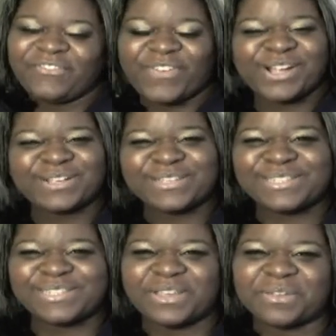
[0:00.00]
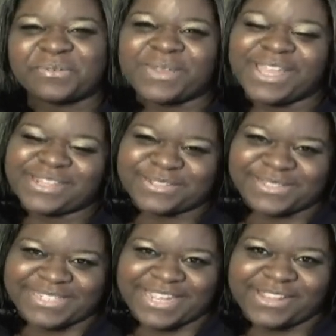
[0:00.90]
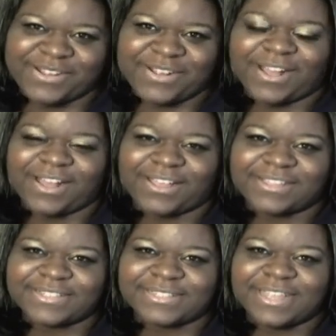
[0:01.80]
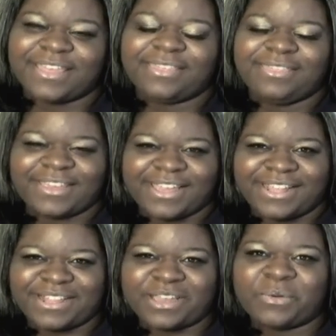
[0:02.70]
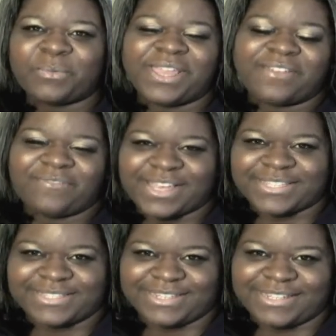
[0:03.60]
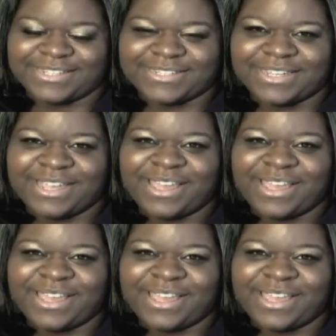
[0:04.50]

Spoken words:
First, we understand your cause. Then we invest in it.